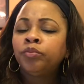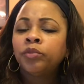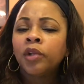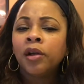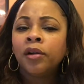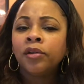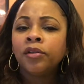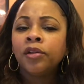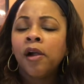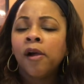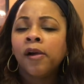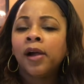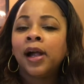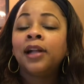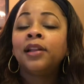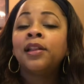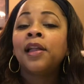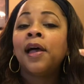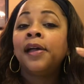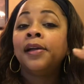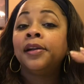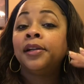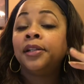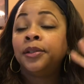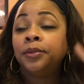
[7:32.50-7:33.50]
don't know, I
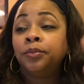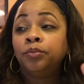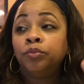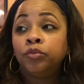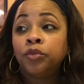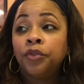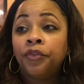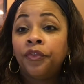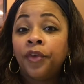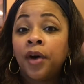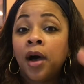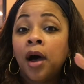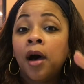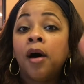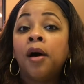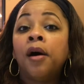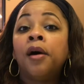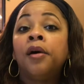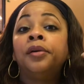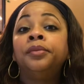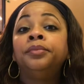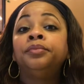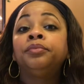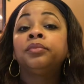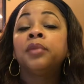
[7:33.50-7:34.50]
like
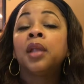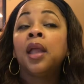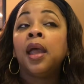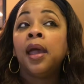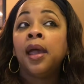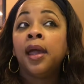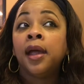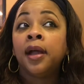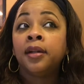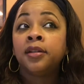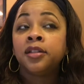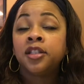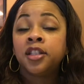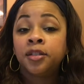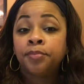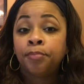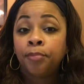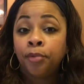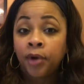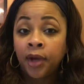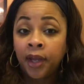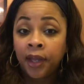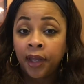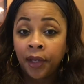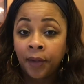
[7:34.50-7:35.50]
fall and
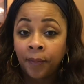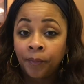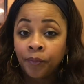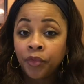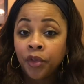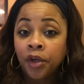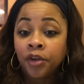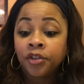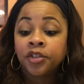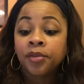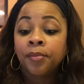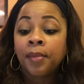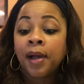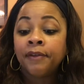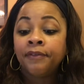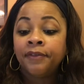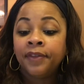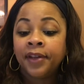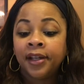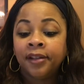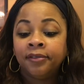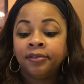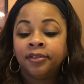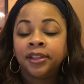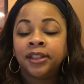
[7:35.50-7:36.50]
spring. Those are my
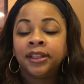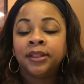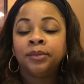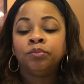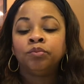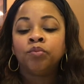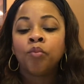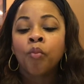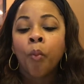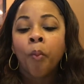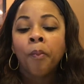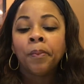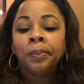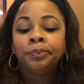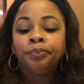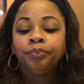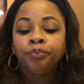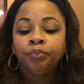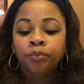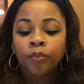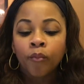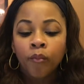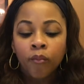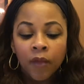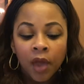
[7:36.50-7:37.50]
favorite
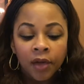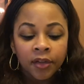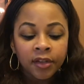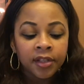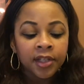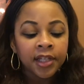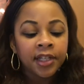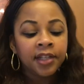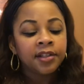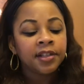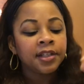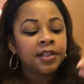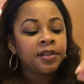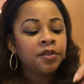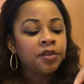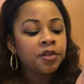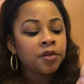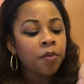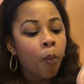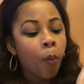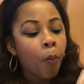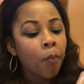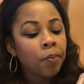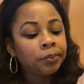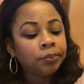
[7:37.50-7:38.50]

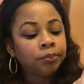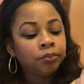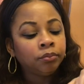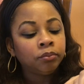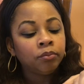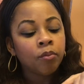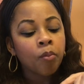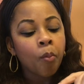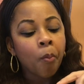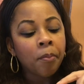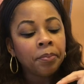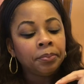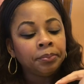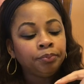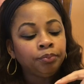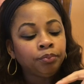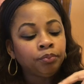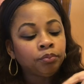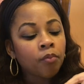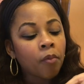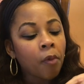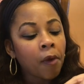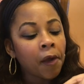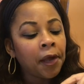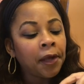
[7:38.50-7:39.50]
seasons.
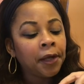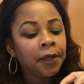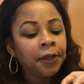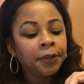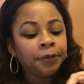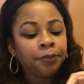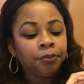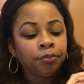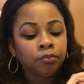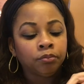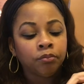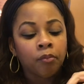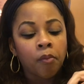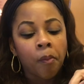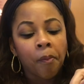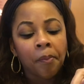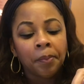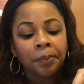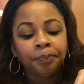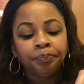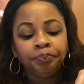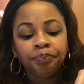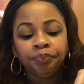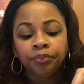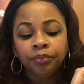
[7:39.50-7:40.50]
And
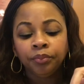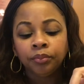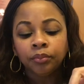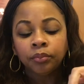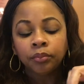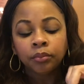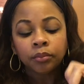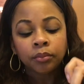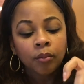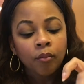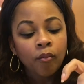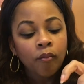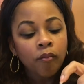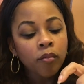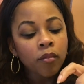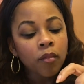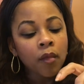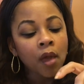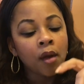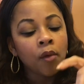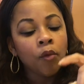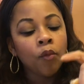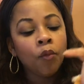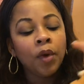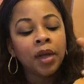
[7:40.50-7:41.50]

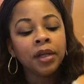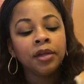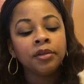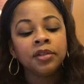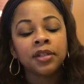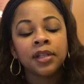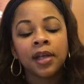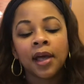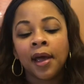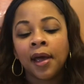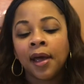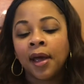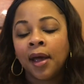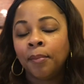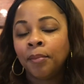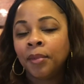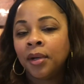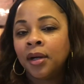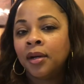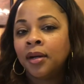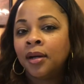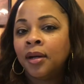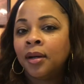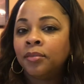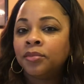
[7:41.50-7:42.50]
wintertime
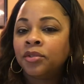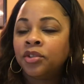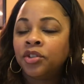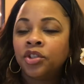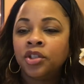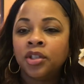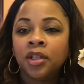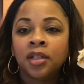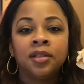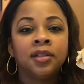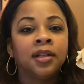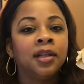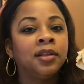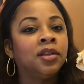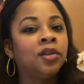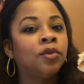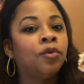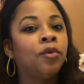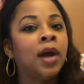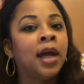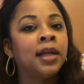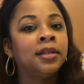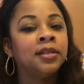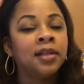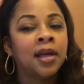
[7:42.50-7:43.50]
comes just at the
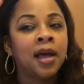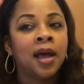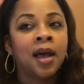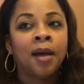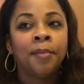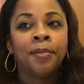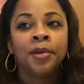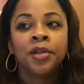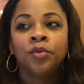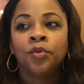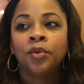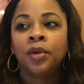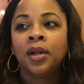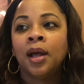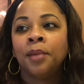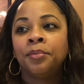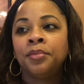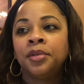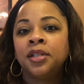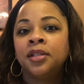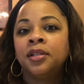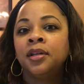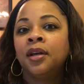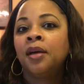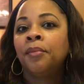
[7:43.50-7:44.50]
right time. It's when I'm
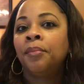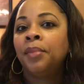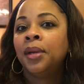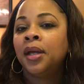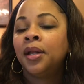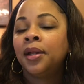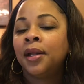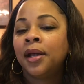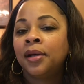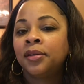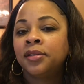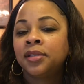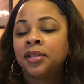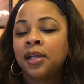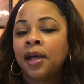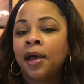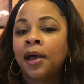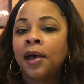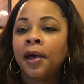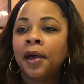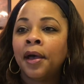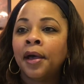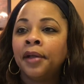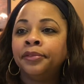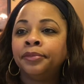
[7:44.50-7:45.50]
sick of being
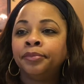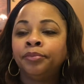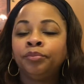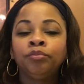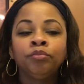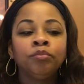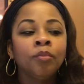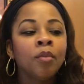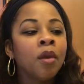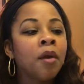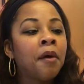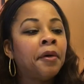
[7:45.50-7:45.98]
outside and